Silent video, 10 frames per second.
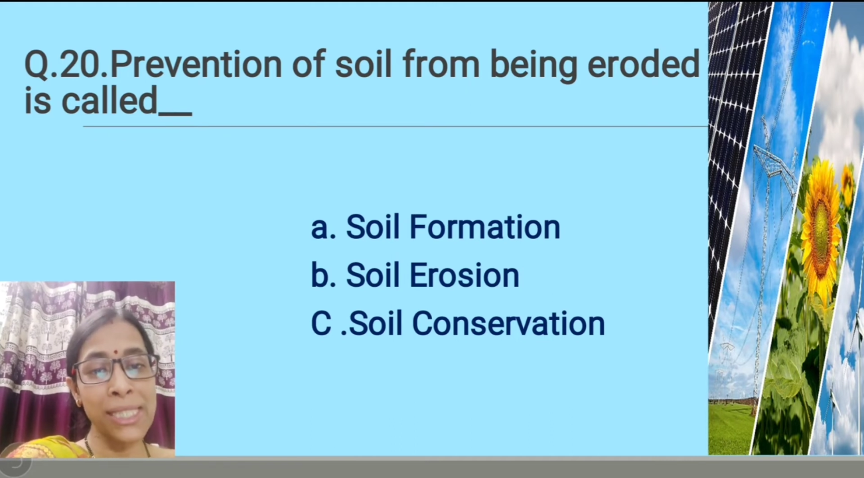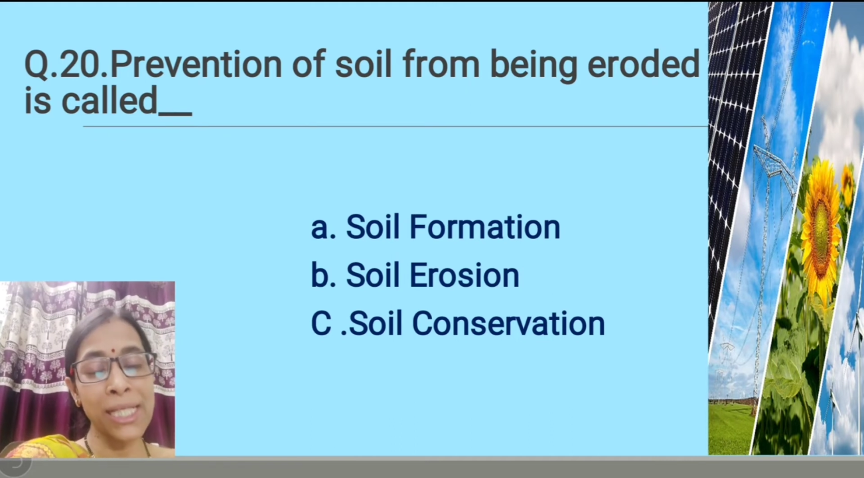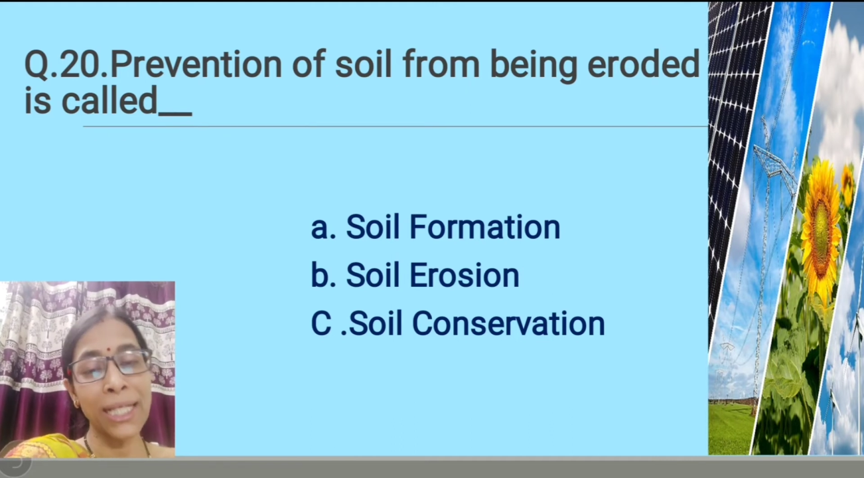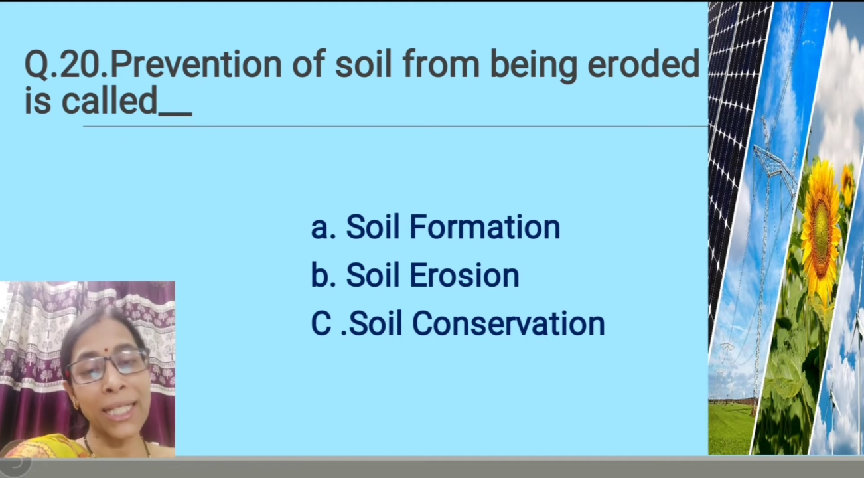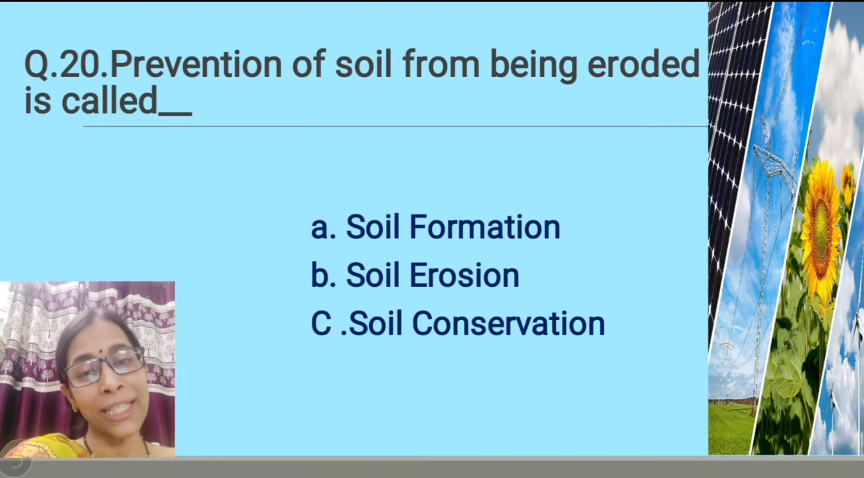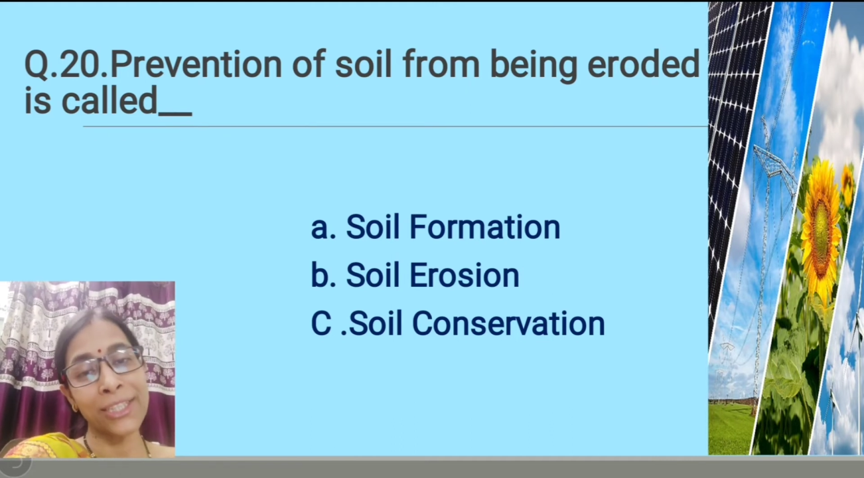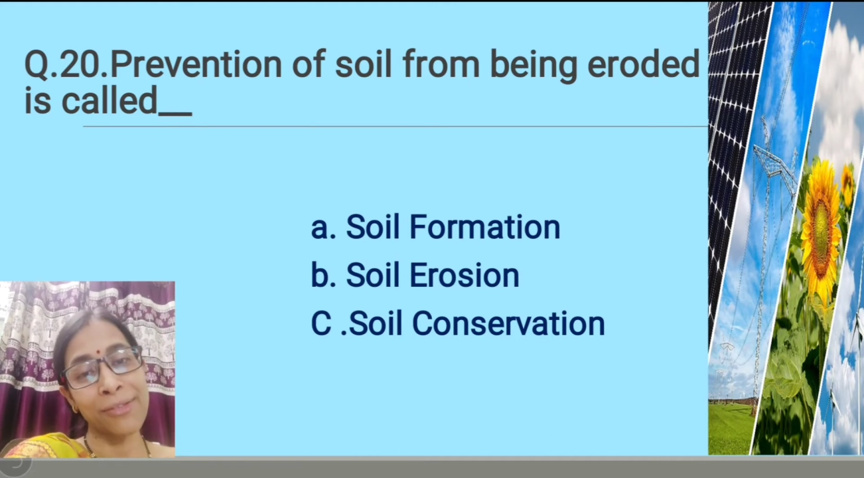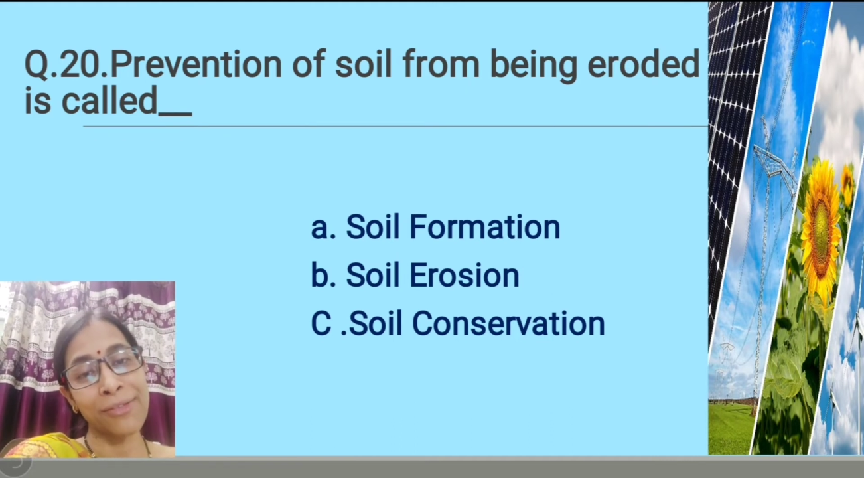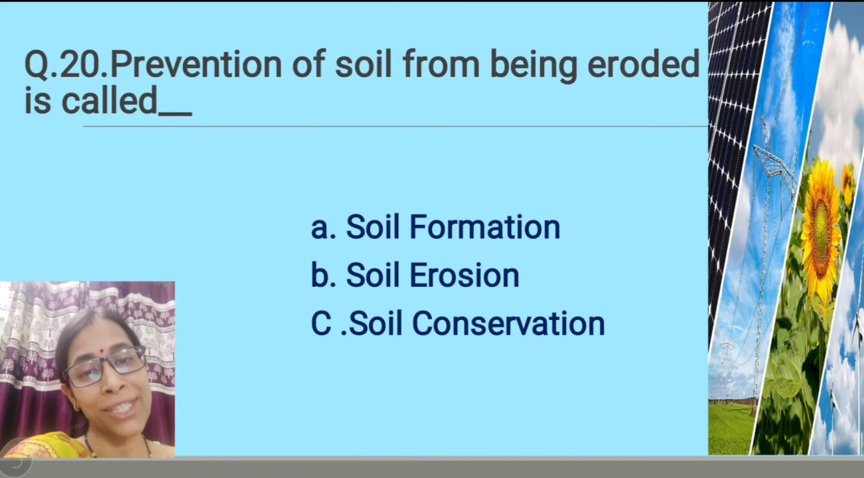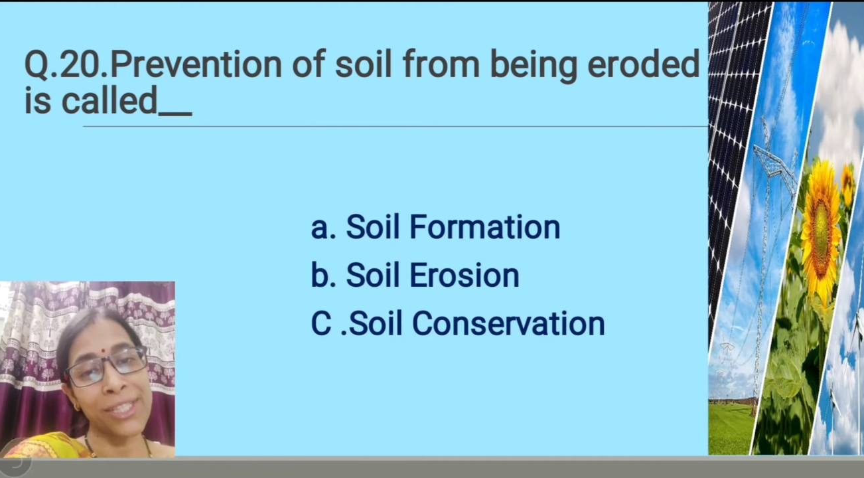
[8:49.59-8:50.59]
soil
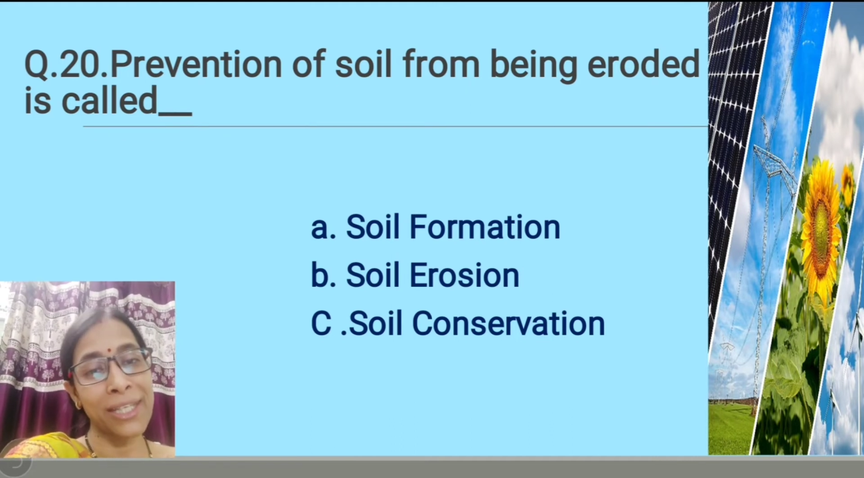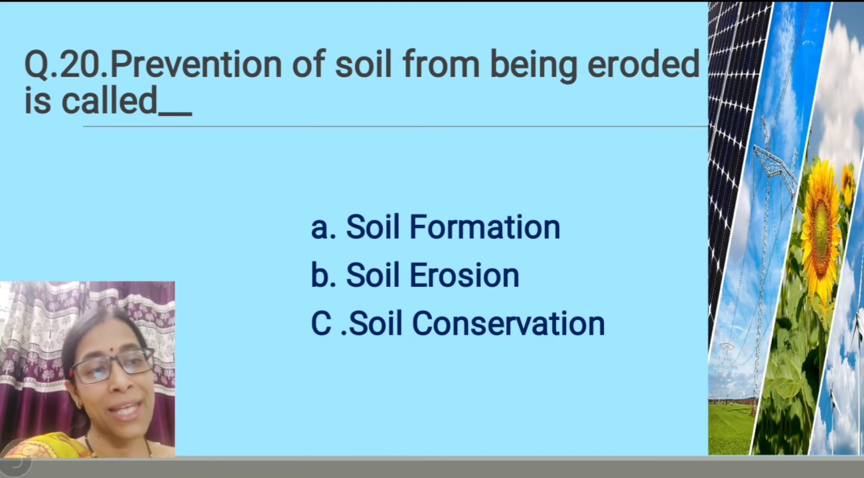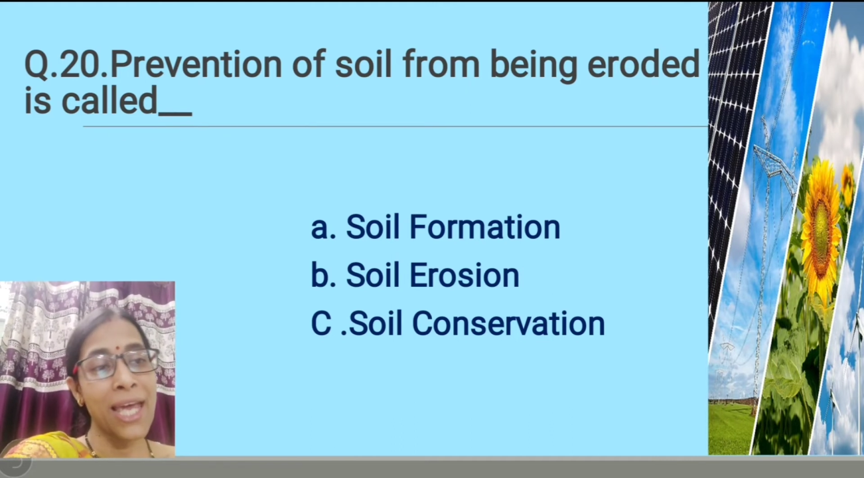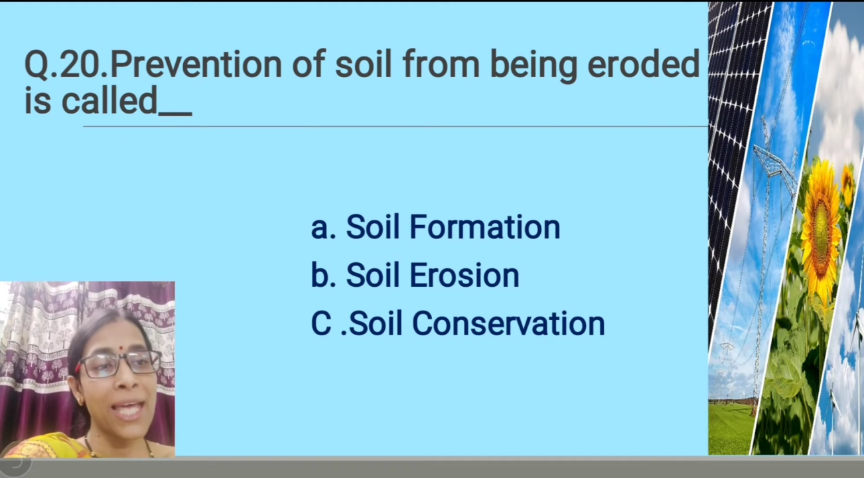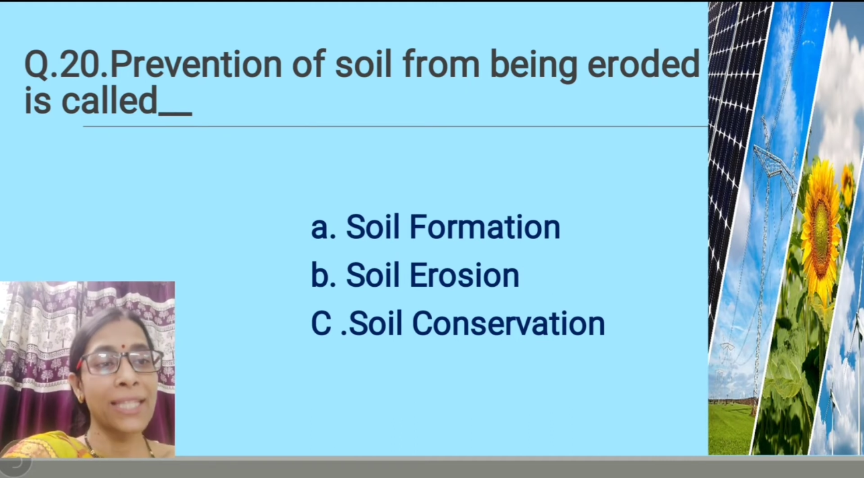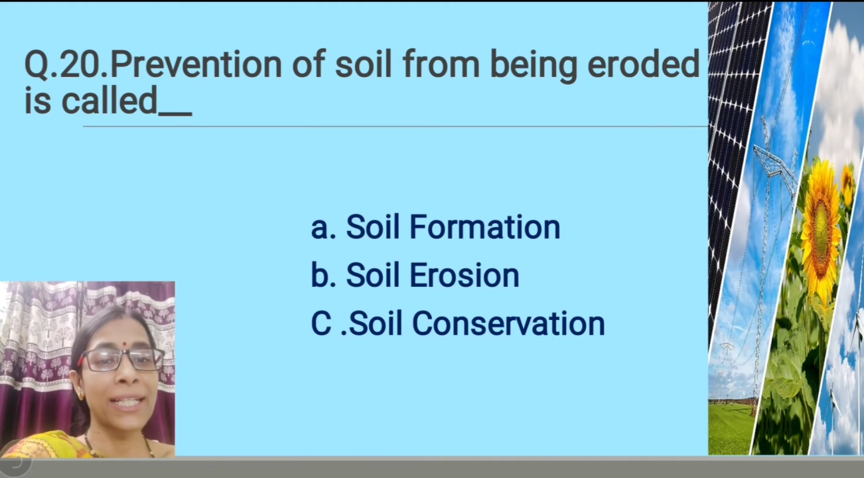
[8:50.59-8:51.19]
conservation.